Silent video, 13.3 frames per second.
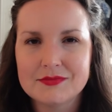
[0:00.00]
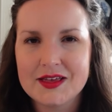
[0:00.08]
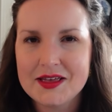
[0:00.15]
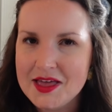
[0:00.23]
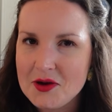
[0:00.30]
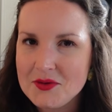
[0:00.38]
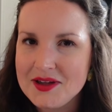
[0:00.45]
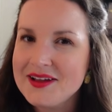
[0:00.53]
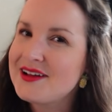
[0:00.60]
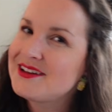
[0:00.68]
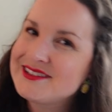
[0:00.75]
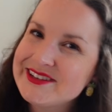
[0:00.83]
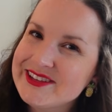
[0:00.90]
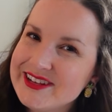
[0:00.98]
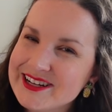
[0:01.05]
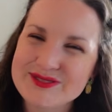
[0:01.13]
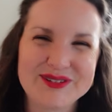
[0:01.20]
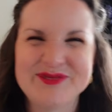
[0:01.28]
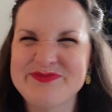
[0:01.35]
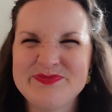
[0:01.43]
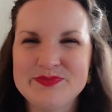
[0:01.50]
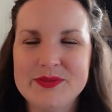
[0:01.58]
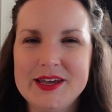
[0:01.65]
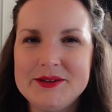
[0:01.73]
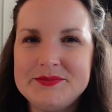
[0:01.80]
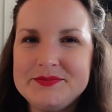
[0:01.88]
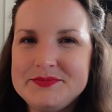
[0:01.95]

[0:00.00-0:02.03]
And that way, I'll see you in the next one. Bye.